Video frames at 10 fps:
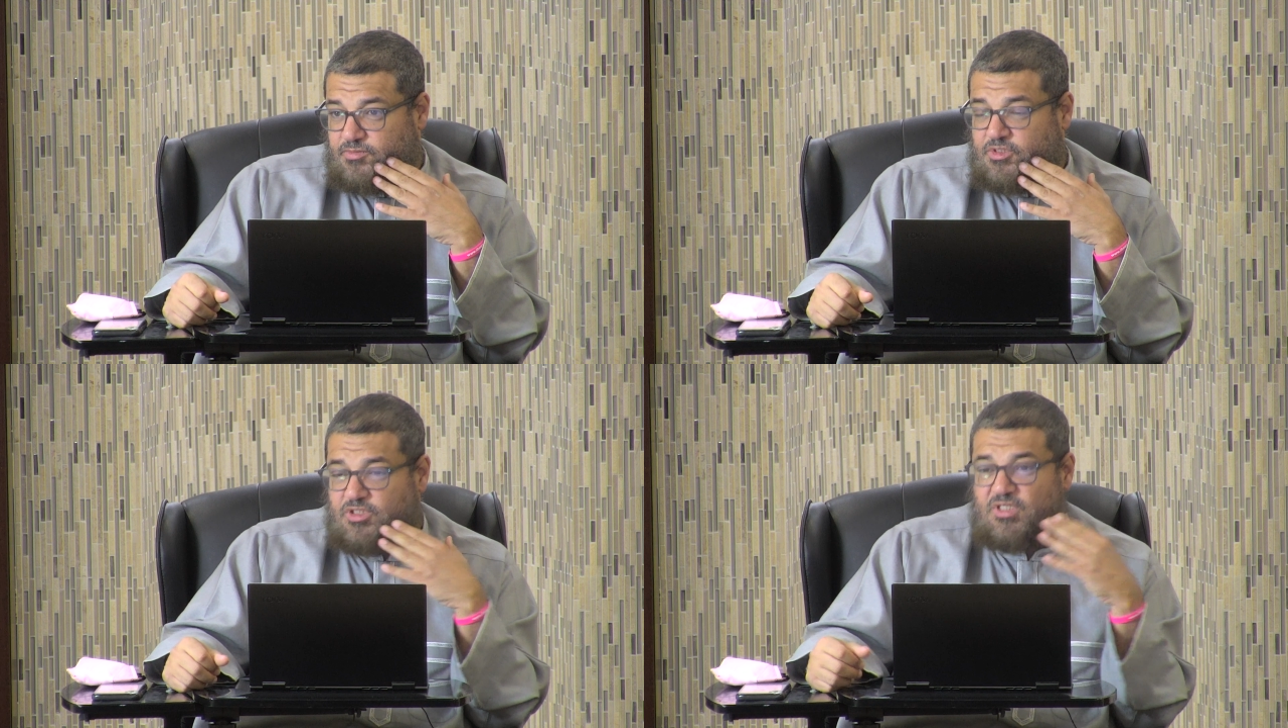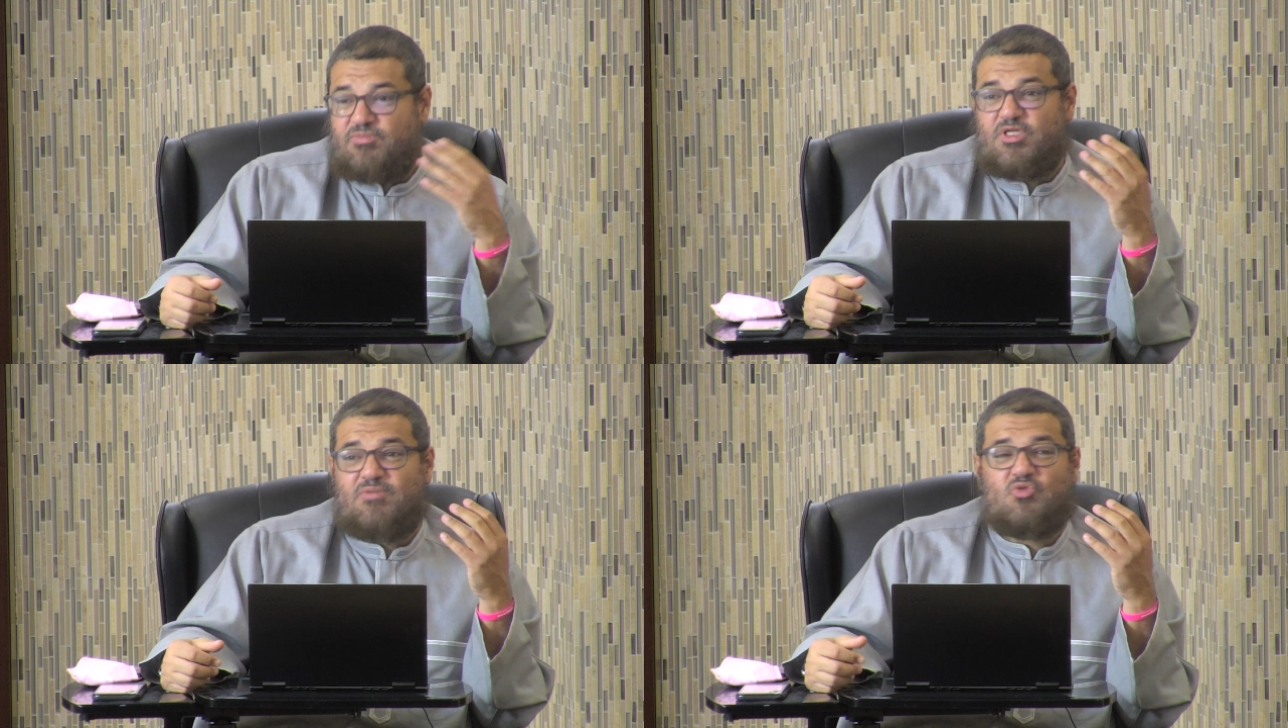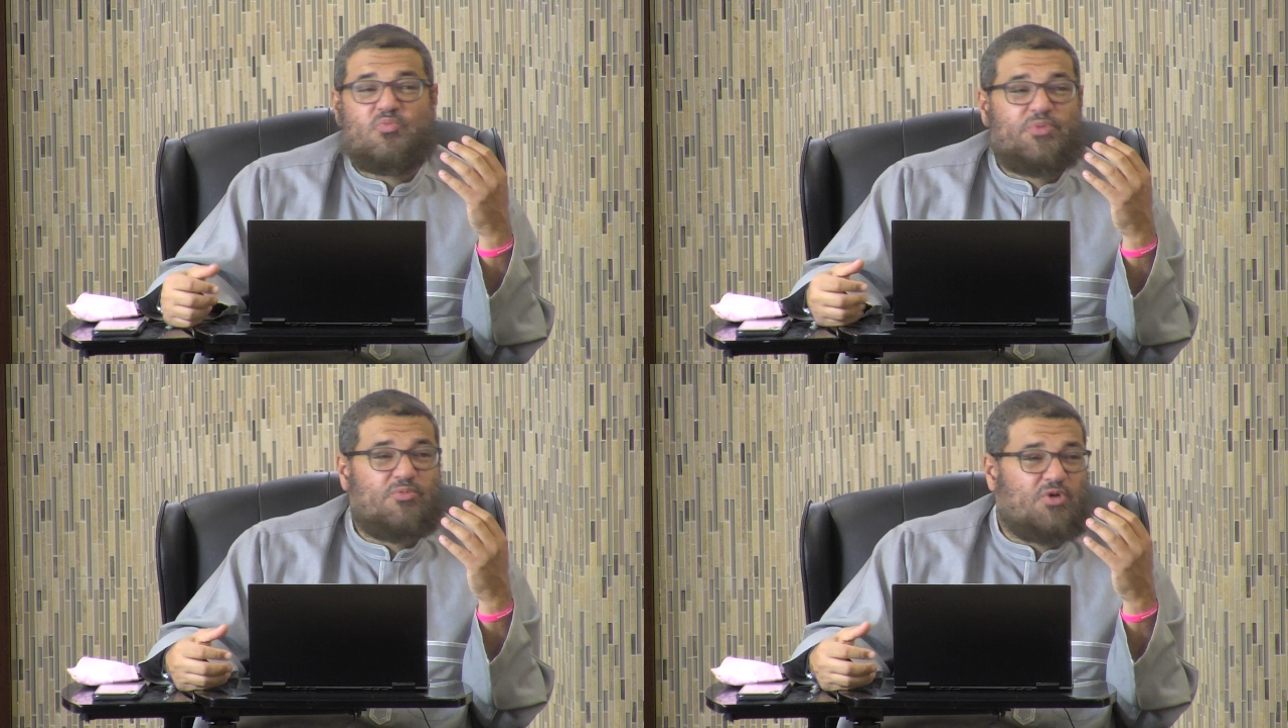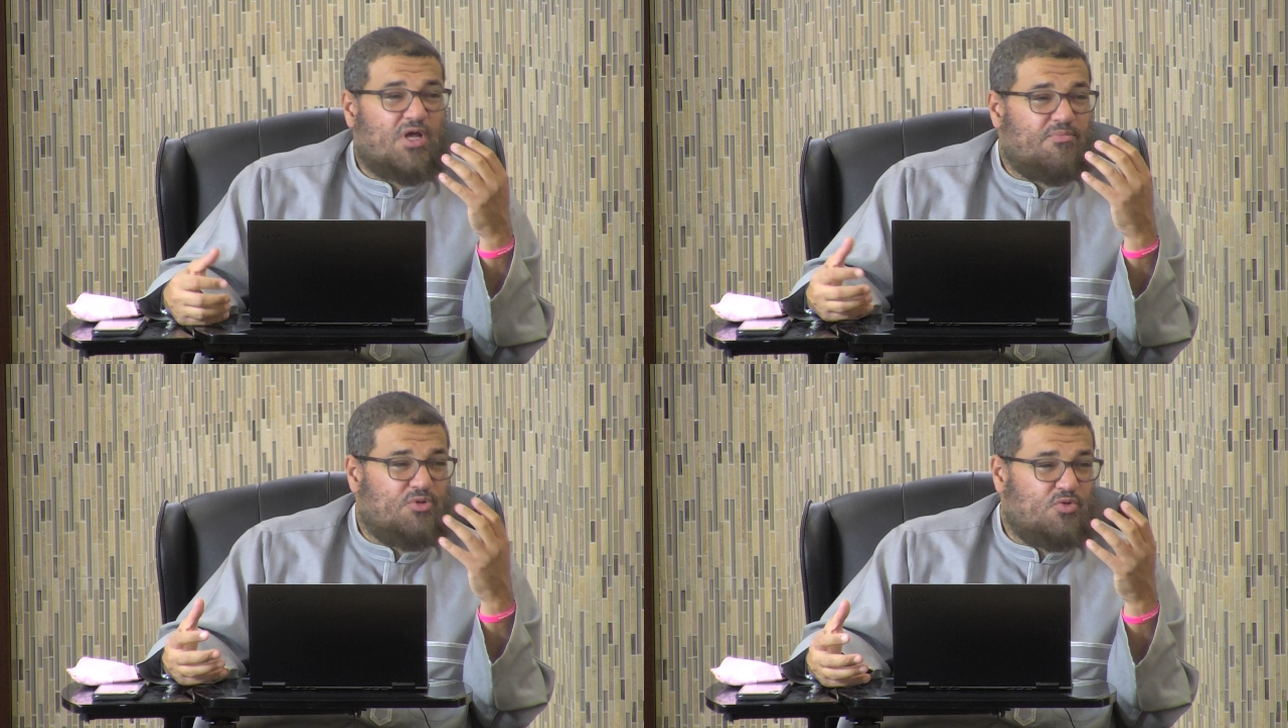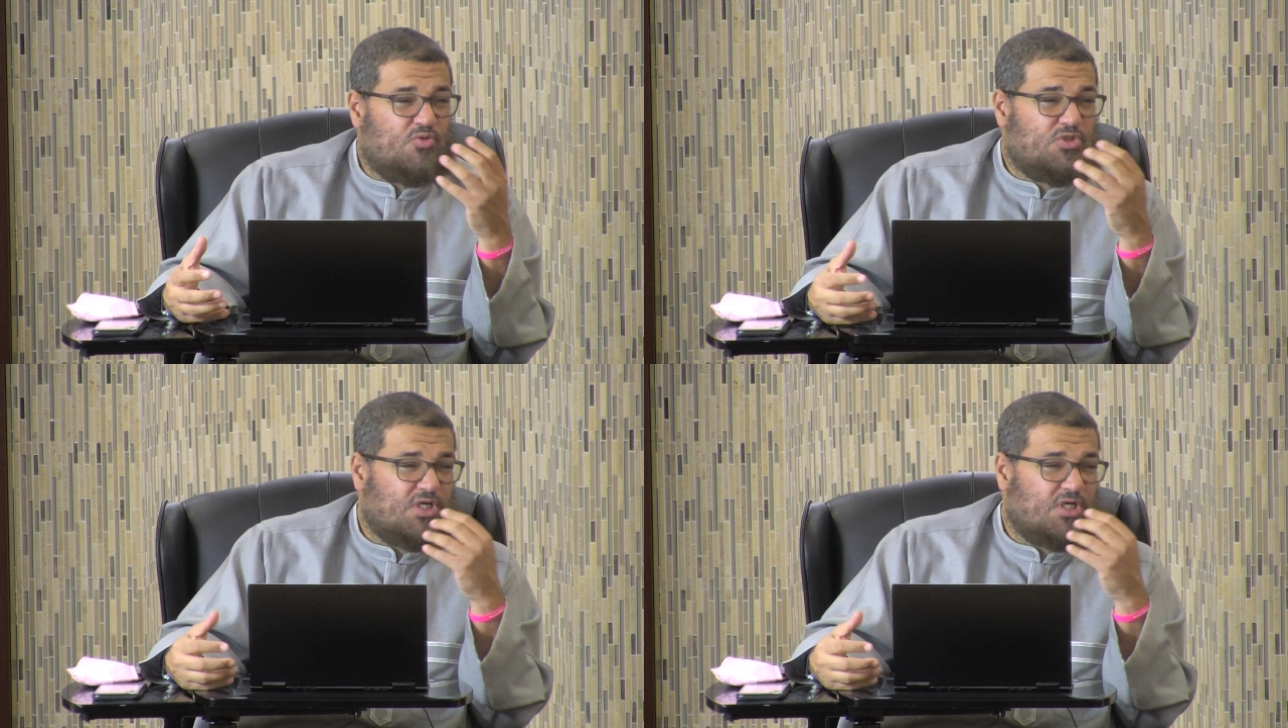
Sometimes when people abuse